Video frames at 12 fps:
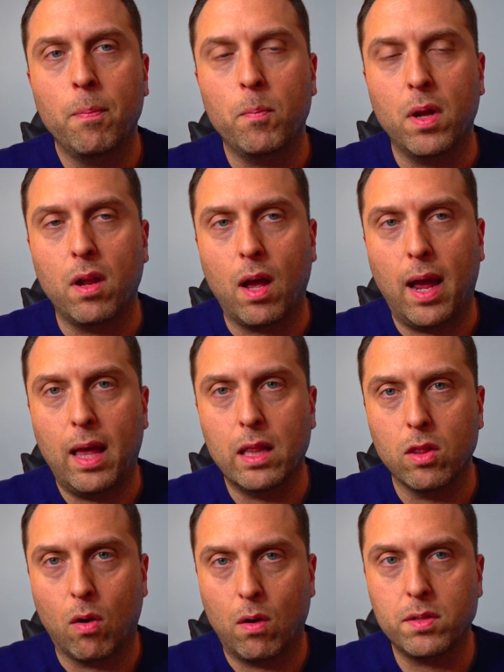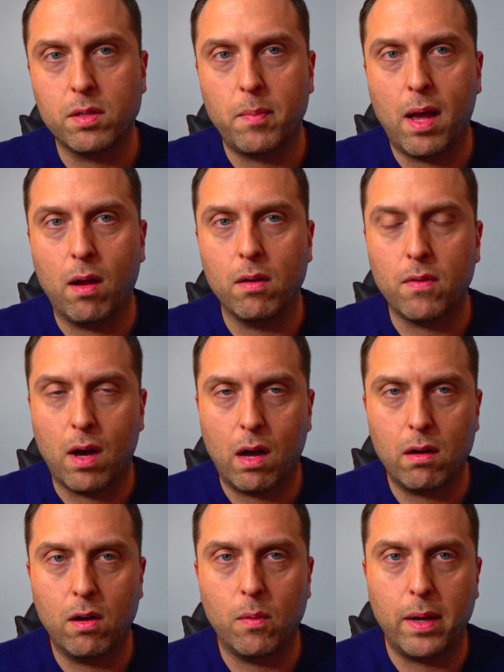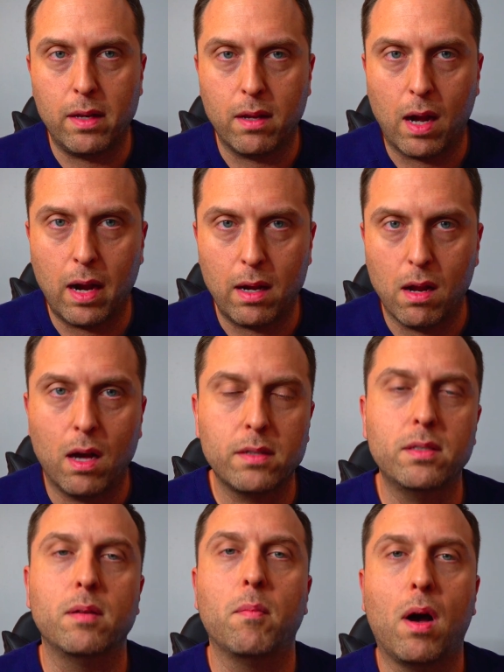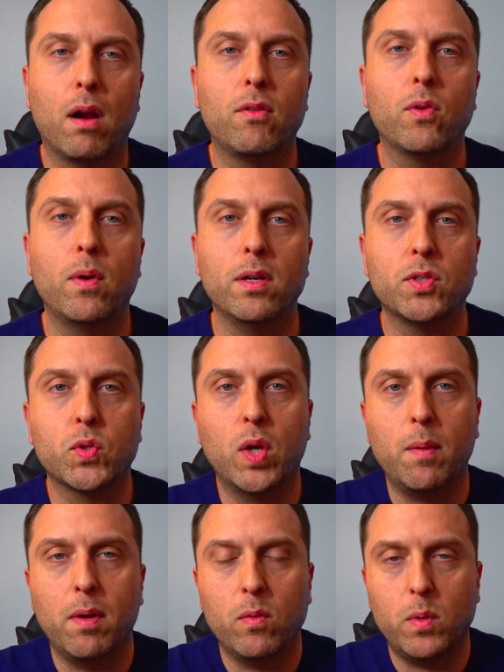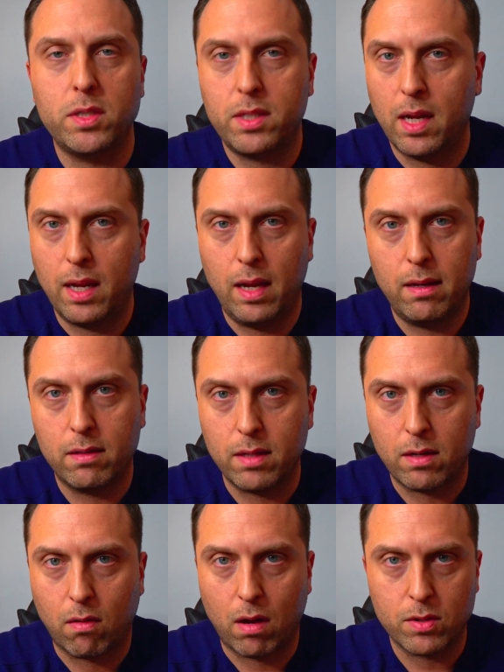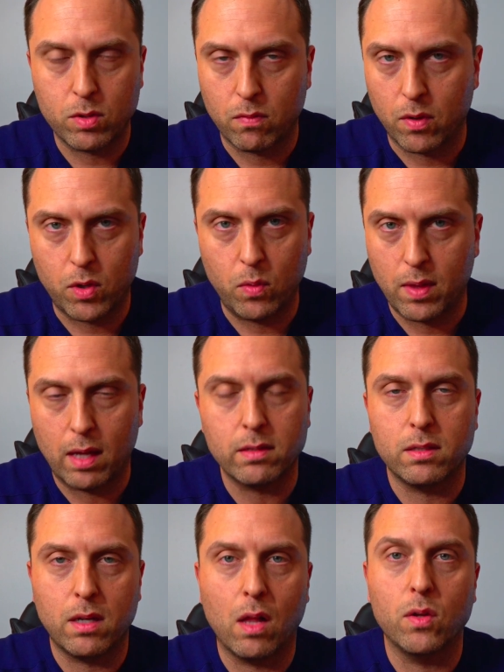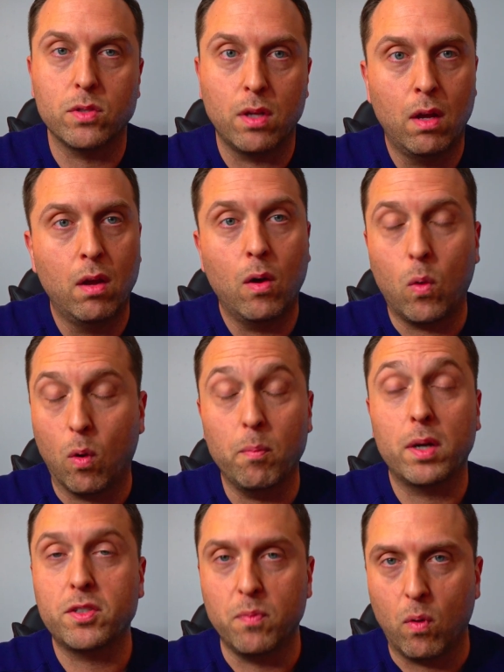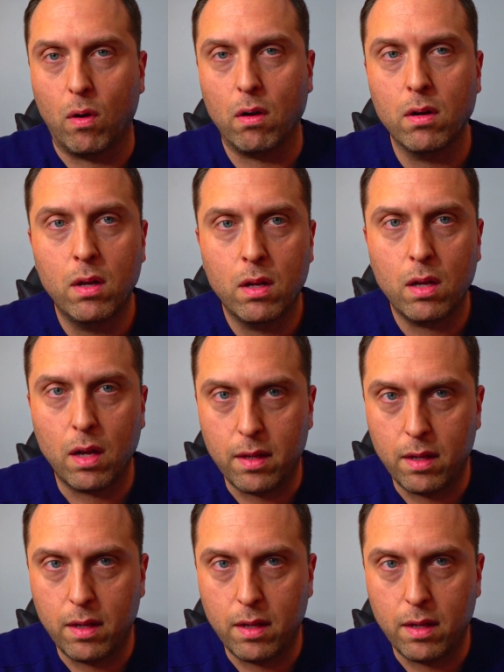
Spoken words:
but a large amount of ongoing diagnostic monitoring and treatment, which can easily cost over $2,000 or much more a